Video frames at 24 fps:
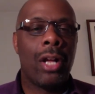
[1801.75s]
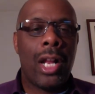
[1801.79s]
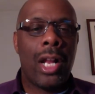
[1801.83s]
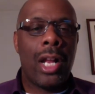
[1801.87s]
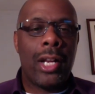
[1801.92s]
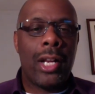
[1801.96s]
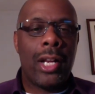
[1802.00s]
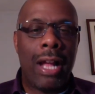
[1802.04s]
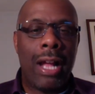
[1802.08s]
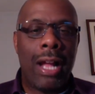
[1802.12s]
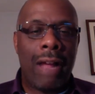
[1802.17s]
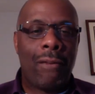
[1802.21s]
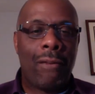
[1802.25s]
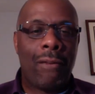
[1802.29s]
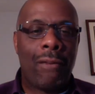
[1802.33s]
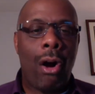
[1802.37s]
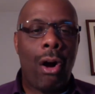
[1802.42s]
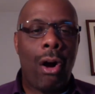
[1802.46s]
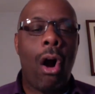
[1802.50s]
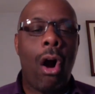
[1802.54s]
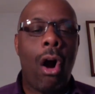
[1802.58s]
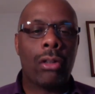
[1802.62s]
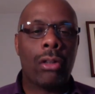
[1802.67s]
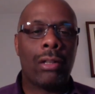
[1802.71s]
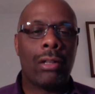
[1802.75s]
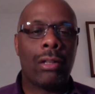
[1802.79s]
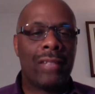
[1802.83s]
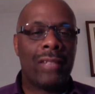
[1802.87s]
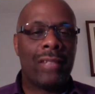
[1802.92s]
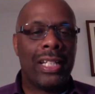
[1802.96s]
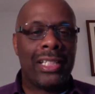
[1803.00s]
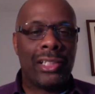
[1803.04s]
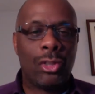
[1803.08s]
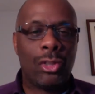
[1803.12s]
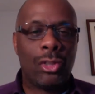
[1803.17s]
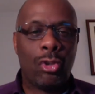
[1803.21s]
You have all of
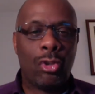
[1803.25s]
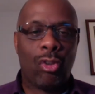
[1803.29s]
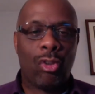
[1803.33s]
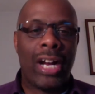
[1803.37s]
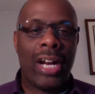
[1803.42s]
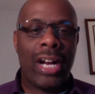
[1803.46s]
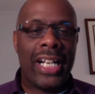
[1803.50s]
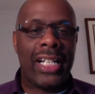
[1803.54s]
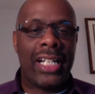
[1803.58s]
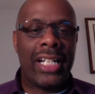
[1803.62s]
these great